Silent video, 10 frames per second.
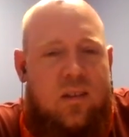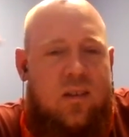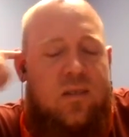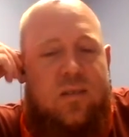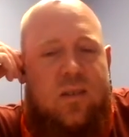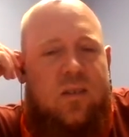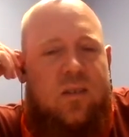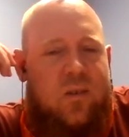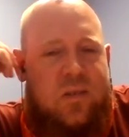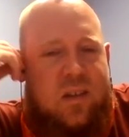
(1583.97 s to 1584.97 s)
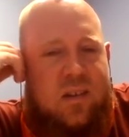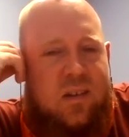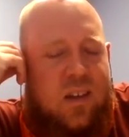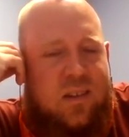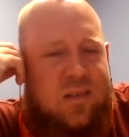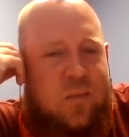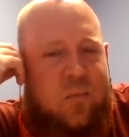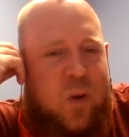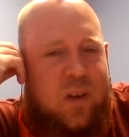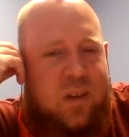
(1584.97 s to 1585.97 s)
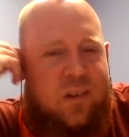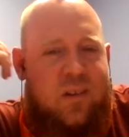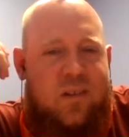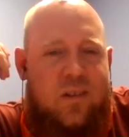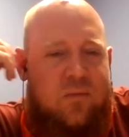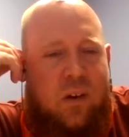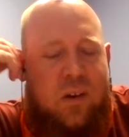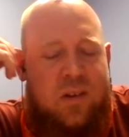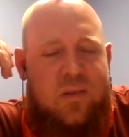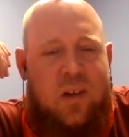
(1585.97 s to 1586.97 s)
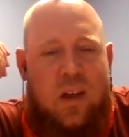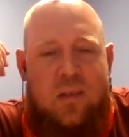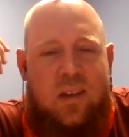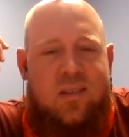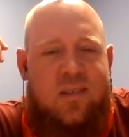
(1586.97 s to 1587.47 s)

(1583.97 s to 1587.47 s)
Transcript: she's gonna lose it at some point here very soon, I think.